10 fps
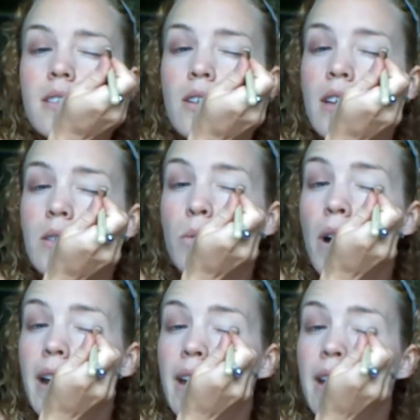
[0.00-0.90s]
So that's
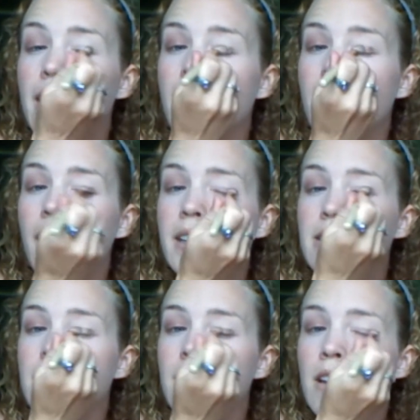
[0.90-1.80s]
why I
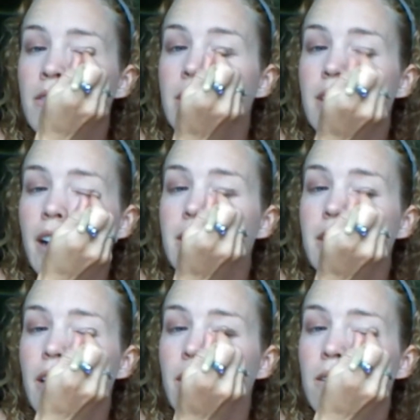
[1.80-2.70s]
just love this
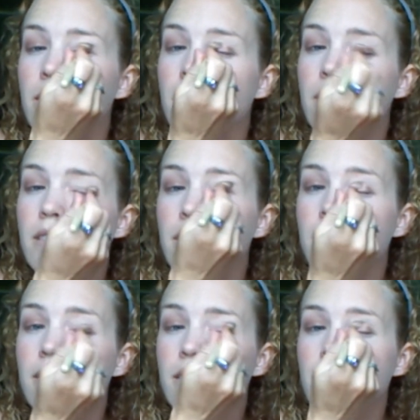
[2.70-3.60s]
eyeshadow.
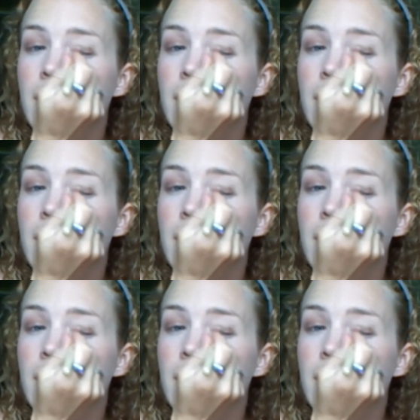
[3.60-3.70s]
Thanks,